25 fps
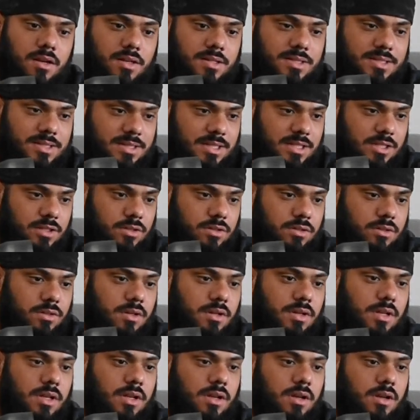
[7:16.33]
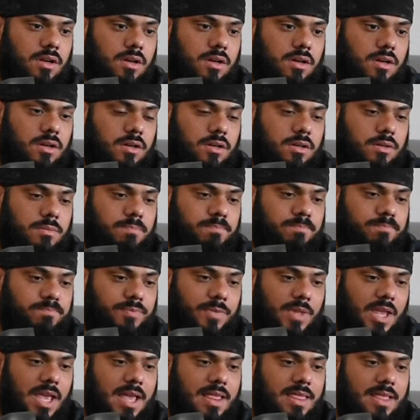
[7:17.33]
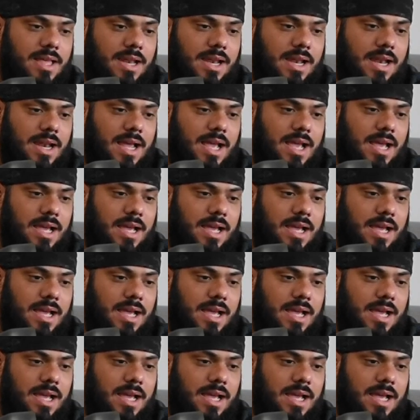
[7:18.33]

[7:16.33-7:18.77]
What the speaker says: steel, and then it